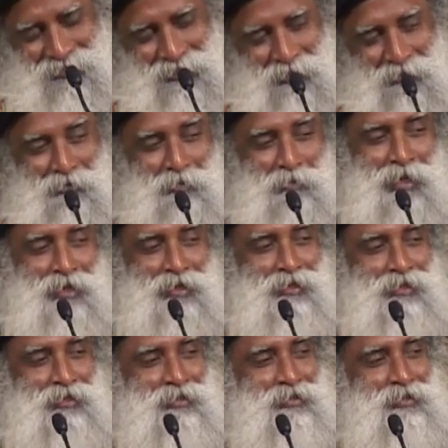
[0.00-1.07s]
If you make
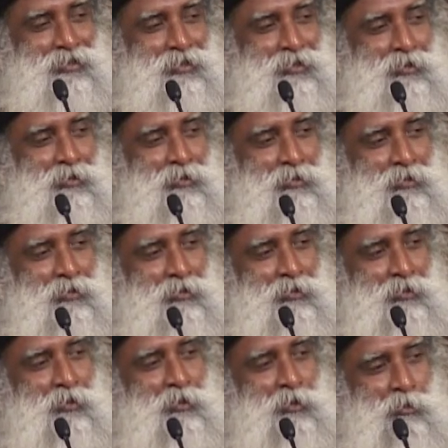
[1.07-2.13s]

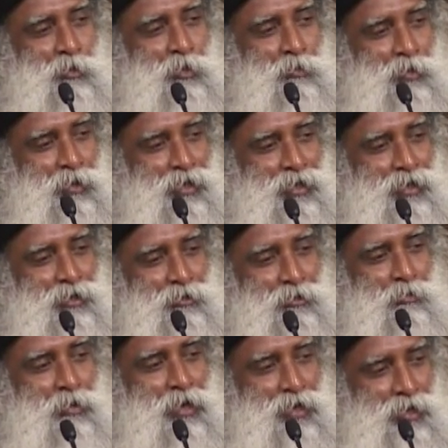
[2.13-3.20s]
human being into
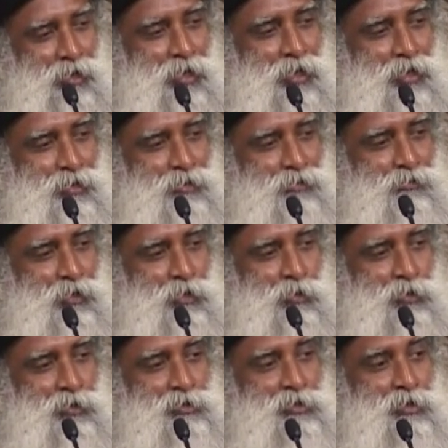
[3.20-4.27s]
your mud again, we
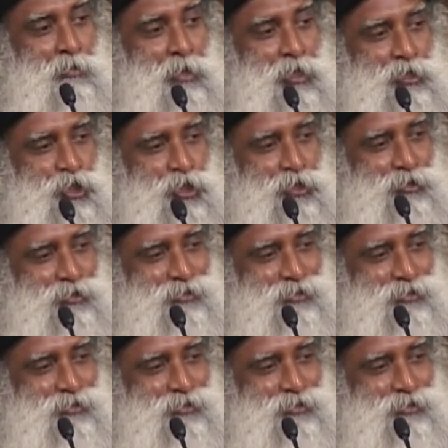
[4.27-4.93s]
call this cremation.